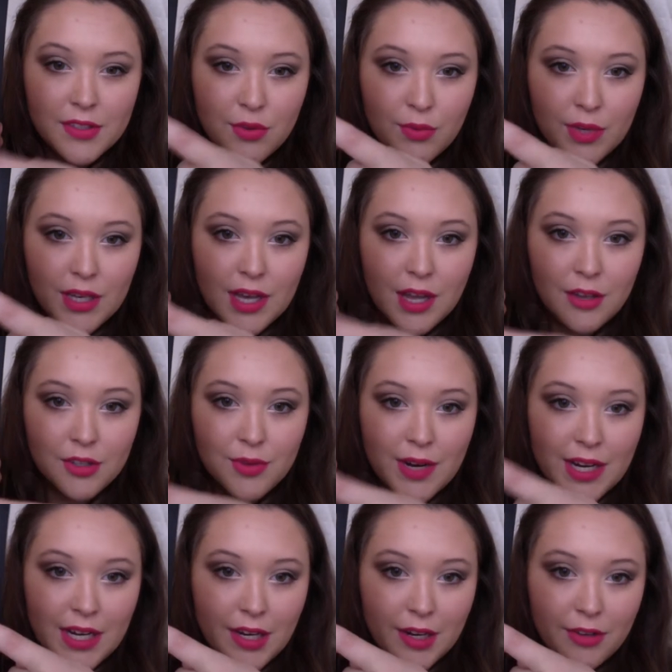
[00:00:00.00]
three colors
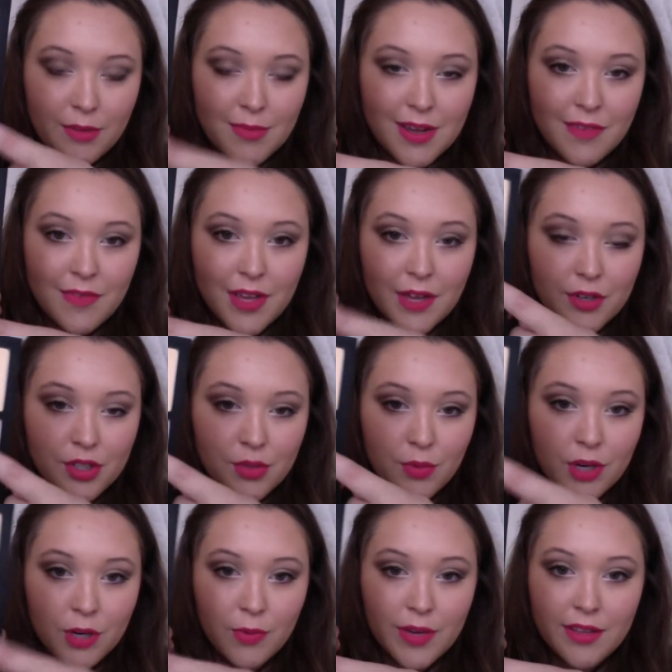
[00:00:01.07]
right here. They're my favorite to
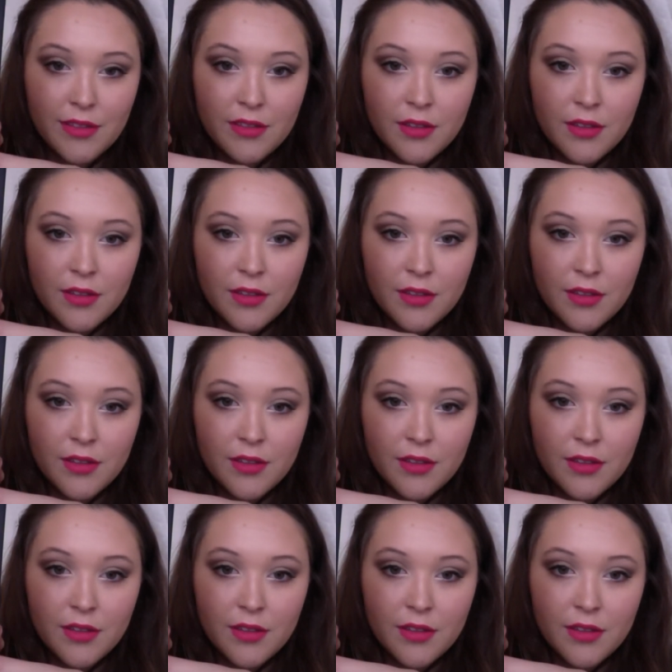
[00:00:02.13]
work with.